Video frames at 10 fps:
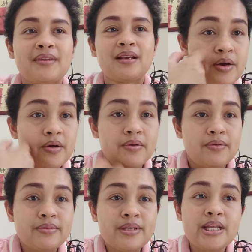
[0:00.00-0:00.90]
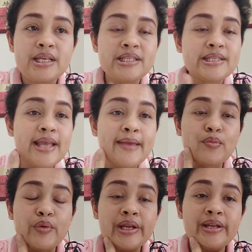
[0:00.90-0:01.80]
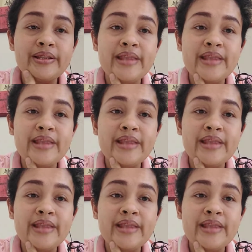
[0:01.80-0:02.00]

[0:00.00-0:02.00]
So that is same with